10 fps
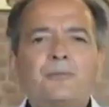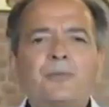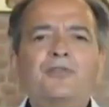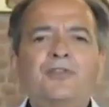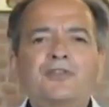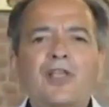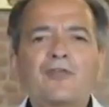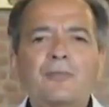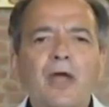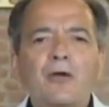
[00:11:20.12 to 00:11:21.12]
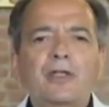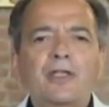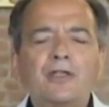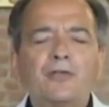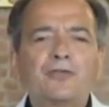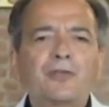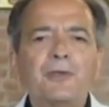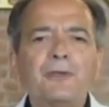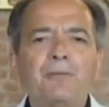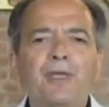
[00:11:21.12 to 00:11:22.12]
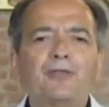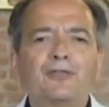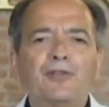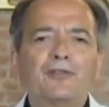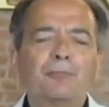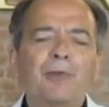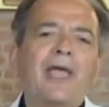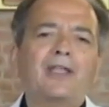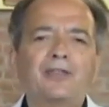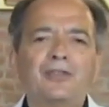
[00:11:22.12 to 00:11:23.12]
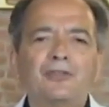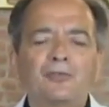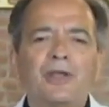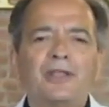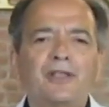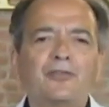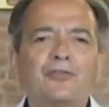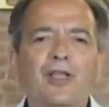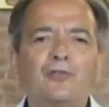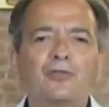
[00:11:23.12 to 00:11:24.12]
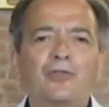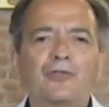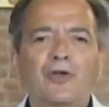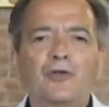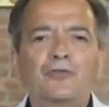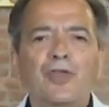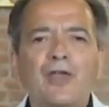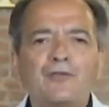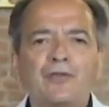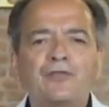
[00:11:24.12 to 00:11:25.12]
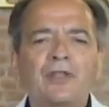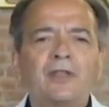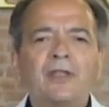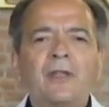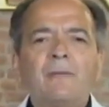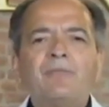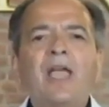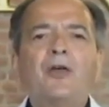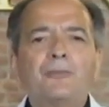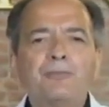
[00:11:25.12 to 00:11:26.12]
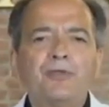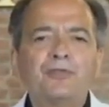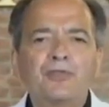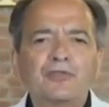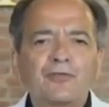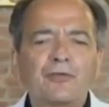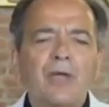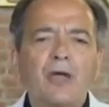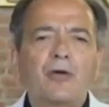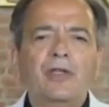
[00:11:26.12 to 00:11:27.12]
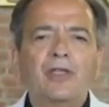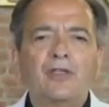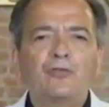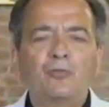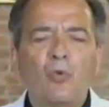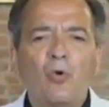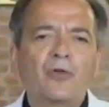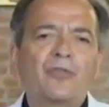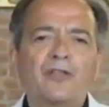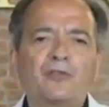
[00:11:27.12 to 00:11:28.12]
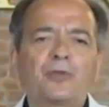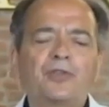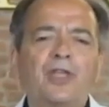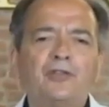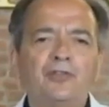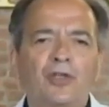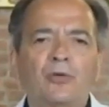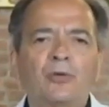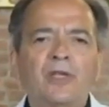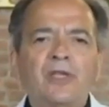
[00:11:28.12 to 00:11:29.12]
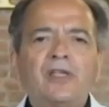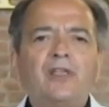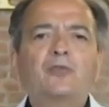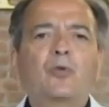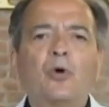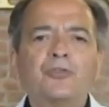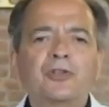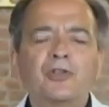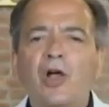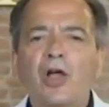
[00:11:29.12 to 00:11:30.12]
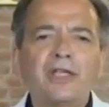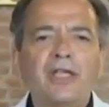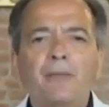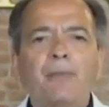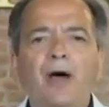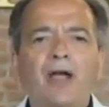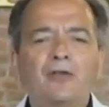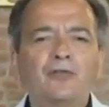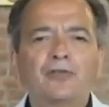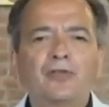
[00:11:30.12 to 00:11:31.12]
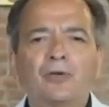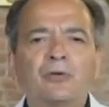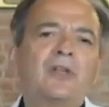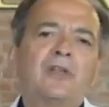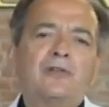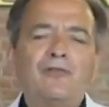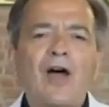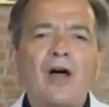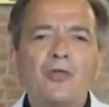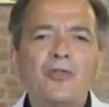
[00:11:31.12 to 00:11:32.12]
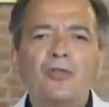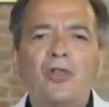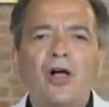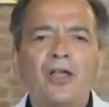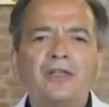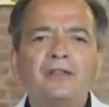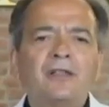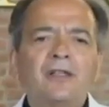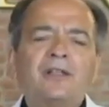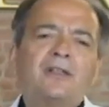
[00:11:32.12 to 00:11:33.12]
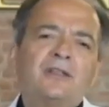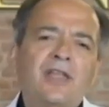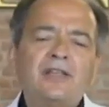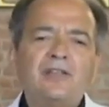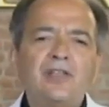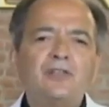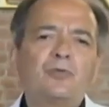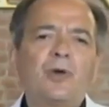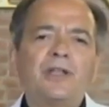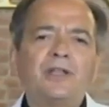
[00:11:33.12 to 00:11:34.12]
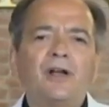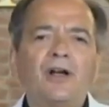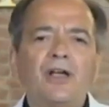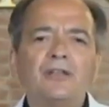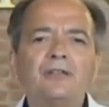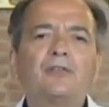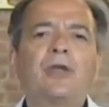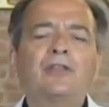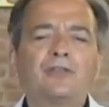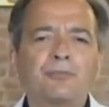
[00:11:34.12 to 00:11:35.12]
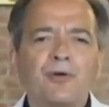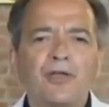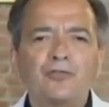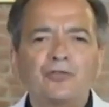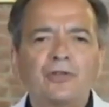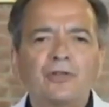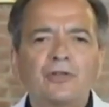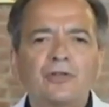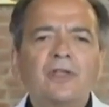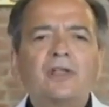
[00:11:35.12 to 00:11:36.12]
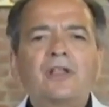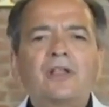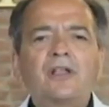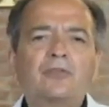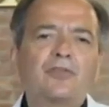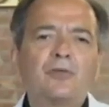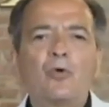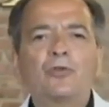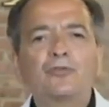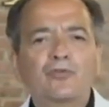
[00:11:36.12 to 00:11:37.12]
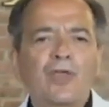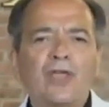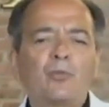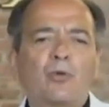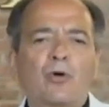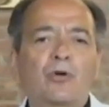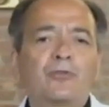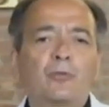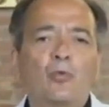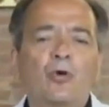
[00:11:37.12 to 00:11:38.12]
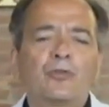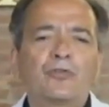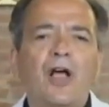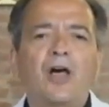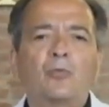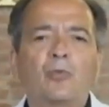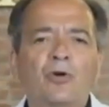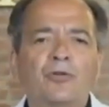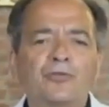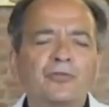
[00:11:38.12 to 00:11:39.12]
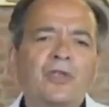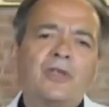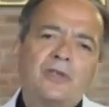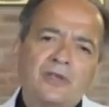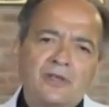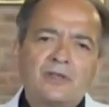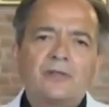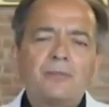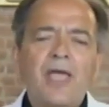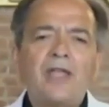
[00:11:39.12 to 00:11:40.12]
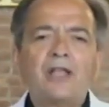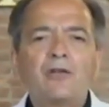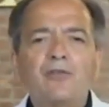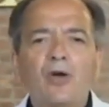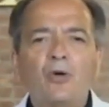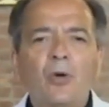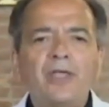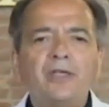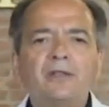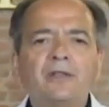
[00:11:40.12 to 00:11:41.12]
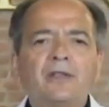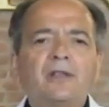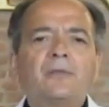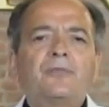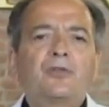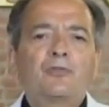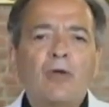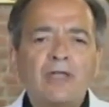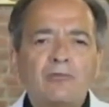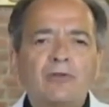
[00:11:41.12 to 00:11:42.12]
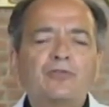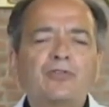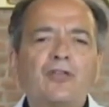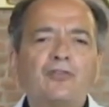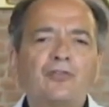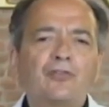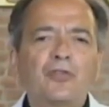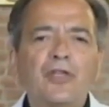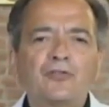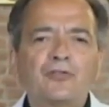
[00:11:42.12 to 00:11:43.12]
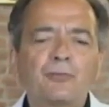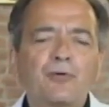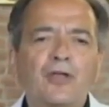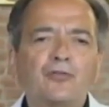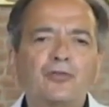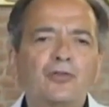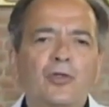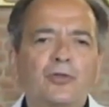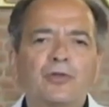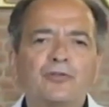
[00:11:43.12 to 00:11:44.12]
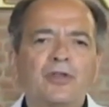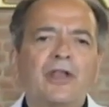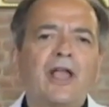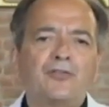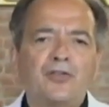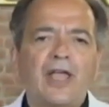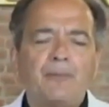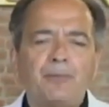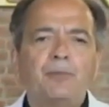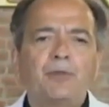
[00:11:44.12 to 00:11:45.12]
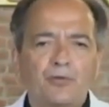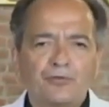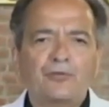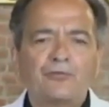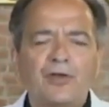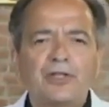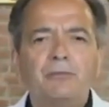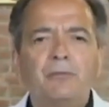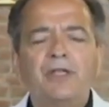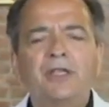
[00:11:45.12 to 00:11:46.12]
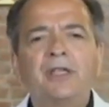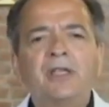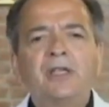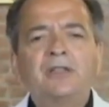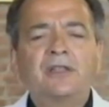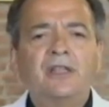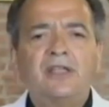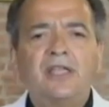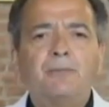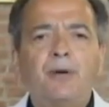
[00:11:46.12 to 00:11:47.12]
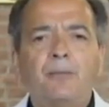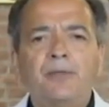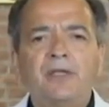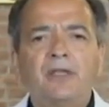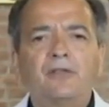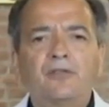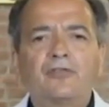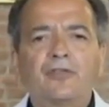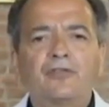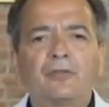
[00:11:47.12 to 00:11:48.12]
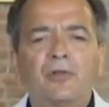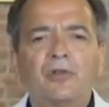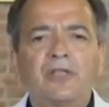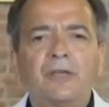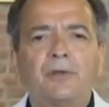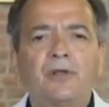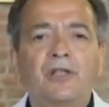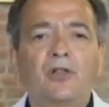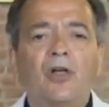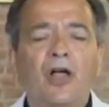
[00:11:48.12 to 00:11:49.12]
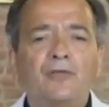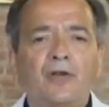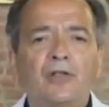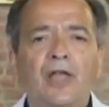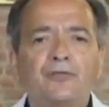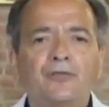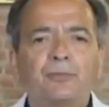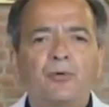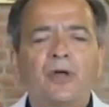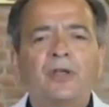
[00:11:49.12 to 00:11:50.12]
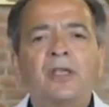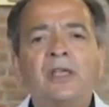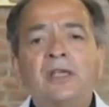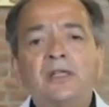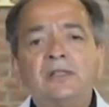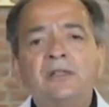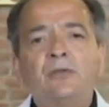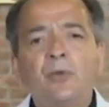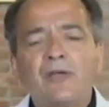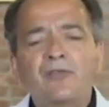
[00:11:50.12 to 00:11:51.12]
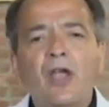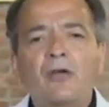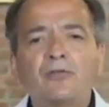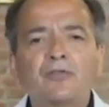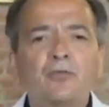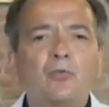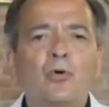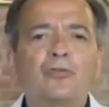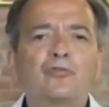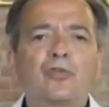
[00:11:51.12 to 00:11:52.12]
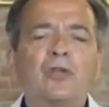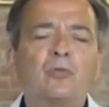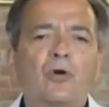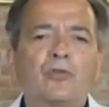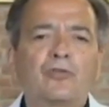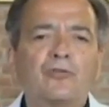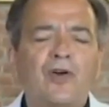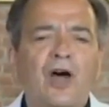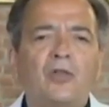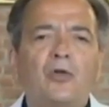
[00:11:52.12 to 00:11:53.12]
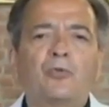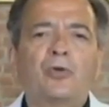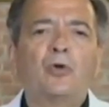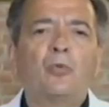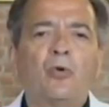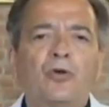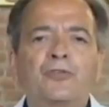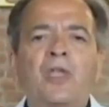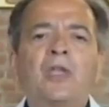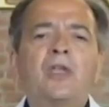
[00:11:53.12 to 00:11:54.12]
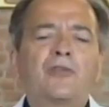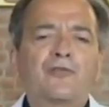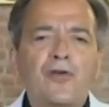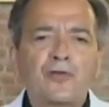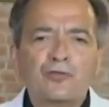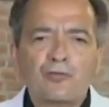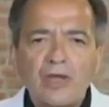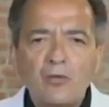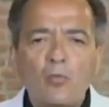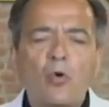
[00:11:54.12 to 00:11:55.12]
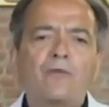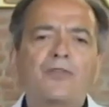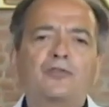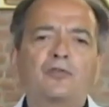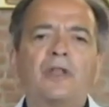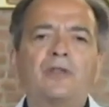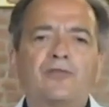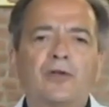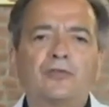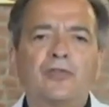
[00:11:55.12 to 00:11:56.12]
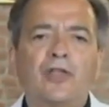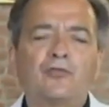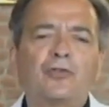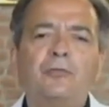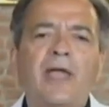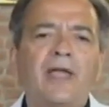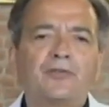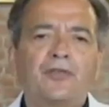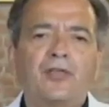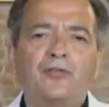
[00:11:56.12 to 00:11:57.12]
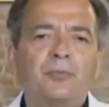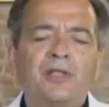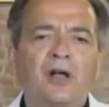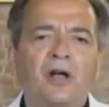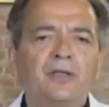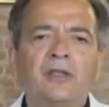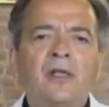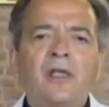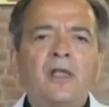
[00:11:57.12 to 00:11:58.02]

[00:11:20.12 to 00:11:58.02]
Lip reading: The business of America used to be business back in the 20th century, the first half of it. Now the business of America is war. That's what they do. It's what all declining empires do. Follow the line. 1929, Great Depression, currency wars, trade wars, hot wars. The Panic of '08, the Great Recession / Depression. The only reason it hasn't happened because of the funny money that they keep pumping it at the system, keeping it alive on life support. We have currency wars, trade wars to follow, real wars. The first great war of the 21st century, Max, has begun.